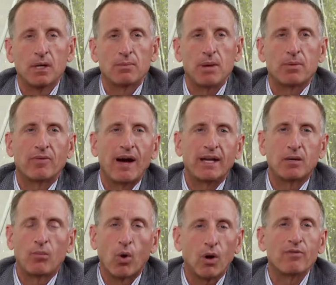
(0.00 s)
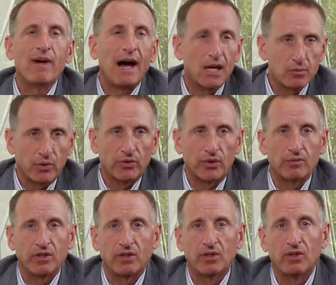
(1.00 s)
by providing more valuable
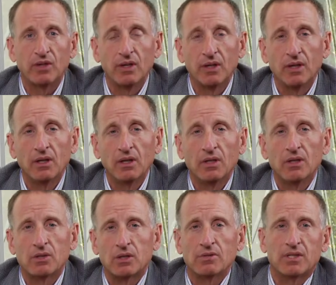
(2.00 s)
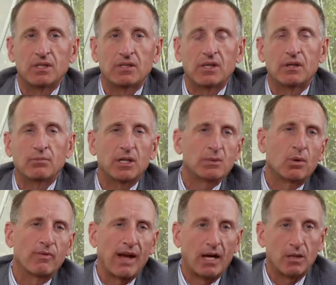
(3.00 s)
services that are much
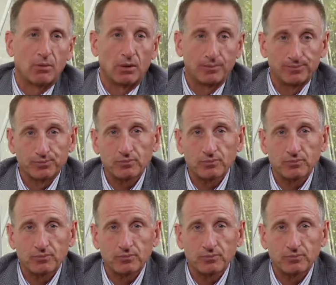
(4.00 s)
more valuable